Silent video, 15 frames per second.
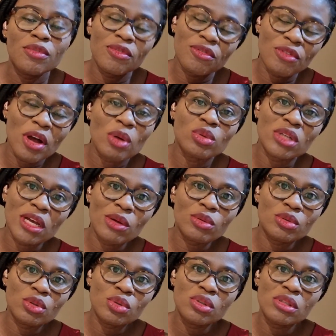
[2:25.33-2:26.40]
found
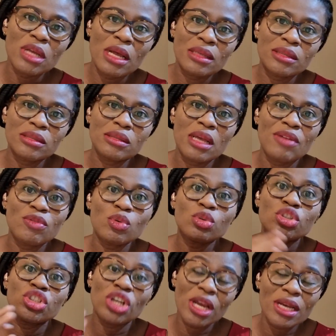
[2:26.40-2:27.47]
out that, have you
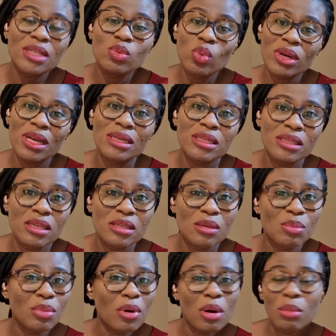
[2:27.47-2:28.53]
checked whether this is a
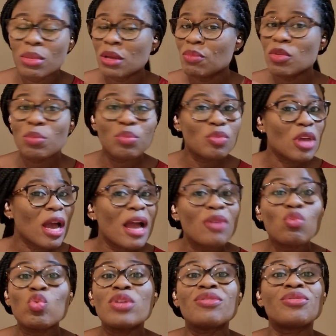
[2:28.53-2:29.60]
problem?
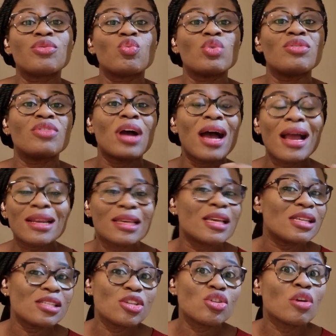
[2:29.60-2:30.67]
We've had
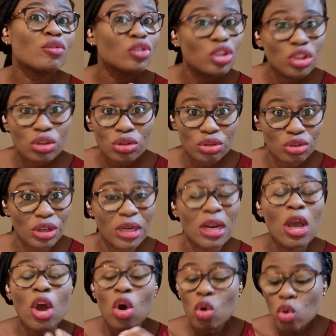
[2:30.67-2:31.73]
cases of children
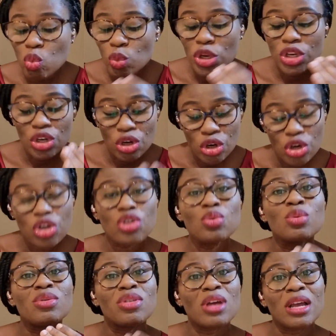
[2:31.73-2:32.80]
who we
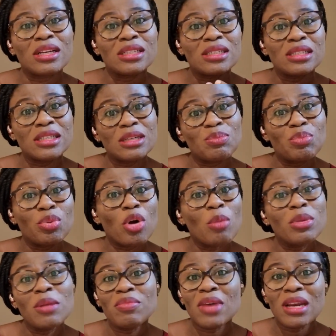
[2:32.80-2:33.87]
knew that the
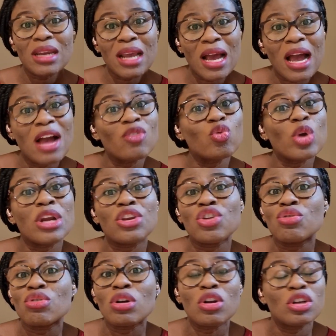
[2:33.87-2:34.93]
problem that they have were
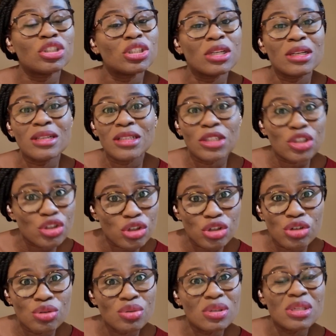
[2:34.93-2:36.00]
neurological
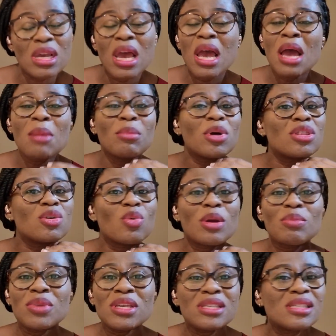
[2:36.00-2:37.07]
issues, but they were
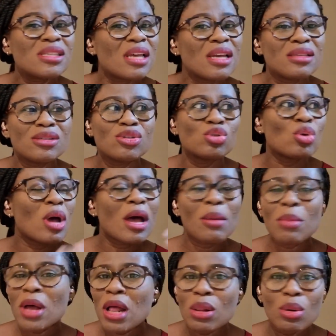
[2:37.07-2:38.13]
being sent to
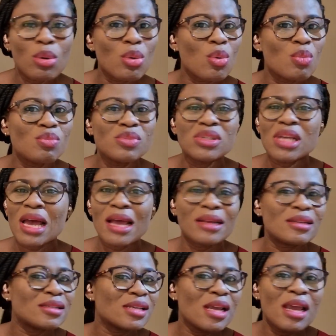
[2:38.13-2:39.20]
herbal homes,
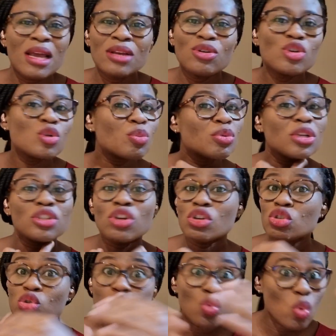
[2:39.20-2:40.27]
and those people, they
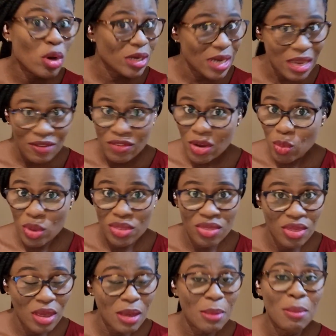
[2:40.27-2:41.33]
just do whatever with
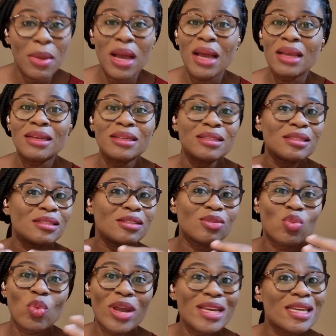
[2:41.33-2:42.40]
them, and
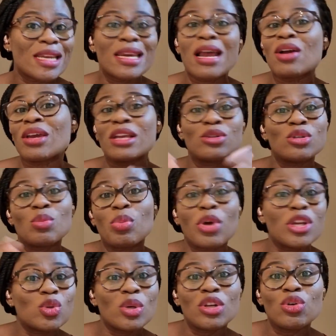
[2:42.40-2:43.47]
when they now get to the
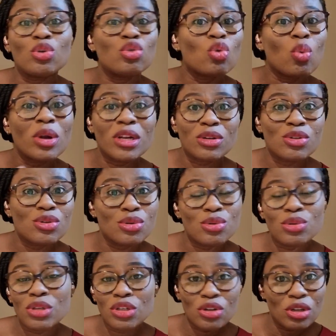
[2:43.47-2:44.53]
point where they don't know what else to do,
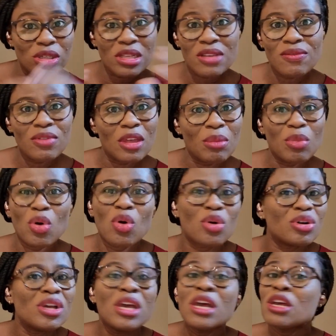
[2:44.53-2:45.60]
they just leave them,
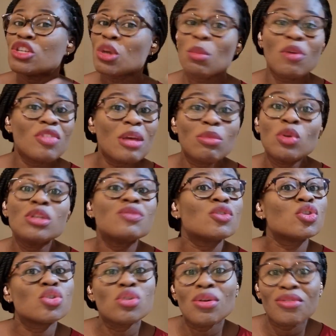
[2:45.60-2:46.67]
or some of them don't even
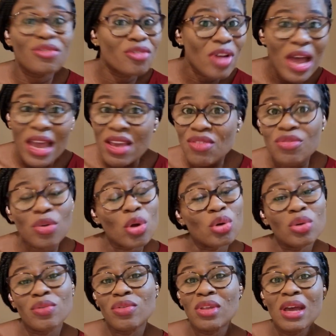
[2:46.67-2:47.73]
survive all
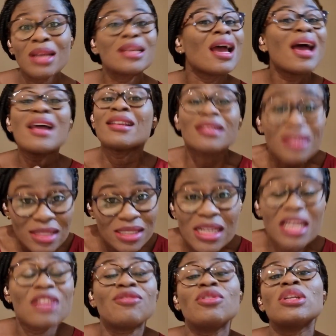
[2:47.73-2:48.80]
of that. And
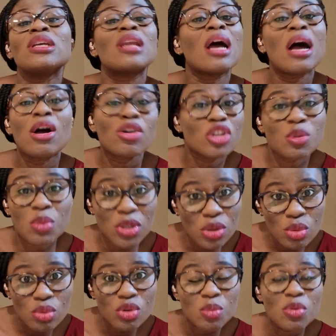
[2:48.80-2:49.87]
even in our
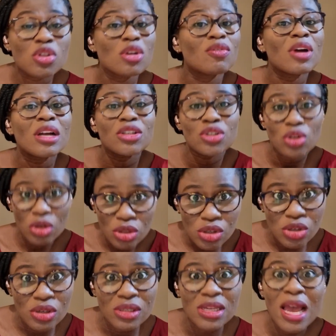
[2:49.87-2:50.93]
hospitals, most of our
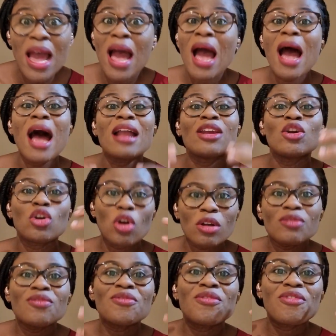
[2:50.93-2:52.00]
doctors are
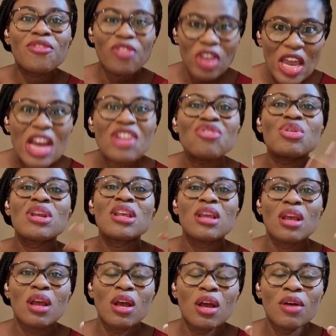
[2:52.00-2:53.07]
not very
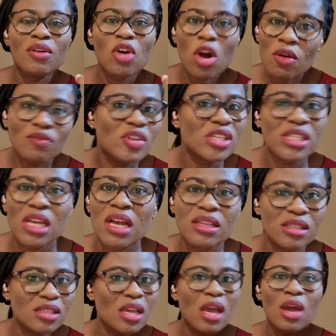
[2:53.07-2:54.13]

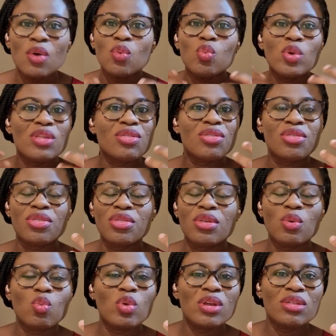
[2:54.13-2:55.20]
conversant with
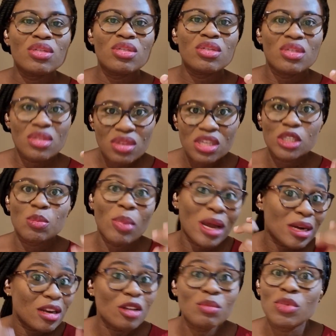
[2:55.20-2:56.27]
the
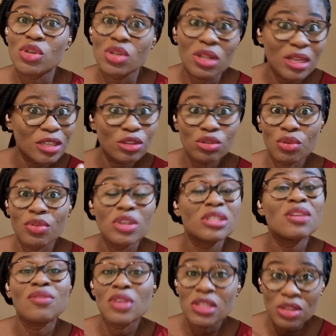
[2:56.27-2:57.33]
spinal muscular atrophy.
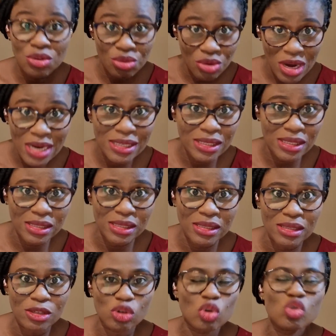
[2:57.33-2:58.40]
It's a rare
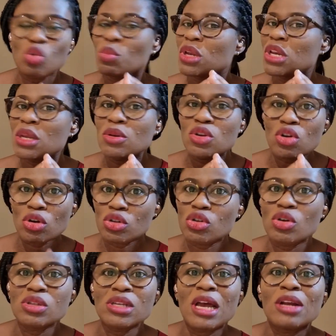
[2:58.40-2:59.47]
disease, so many
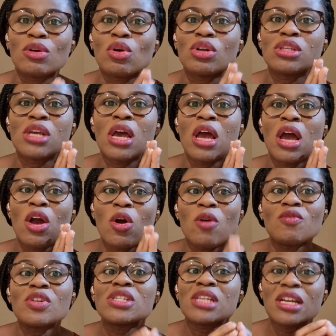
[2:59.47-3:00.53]
doctors are not
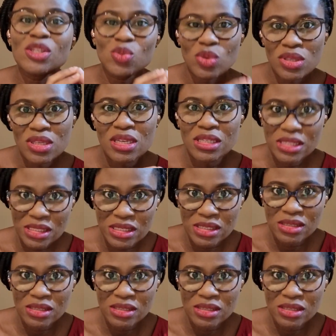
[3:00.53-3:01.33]
conversant with it.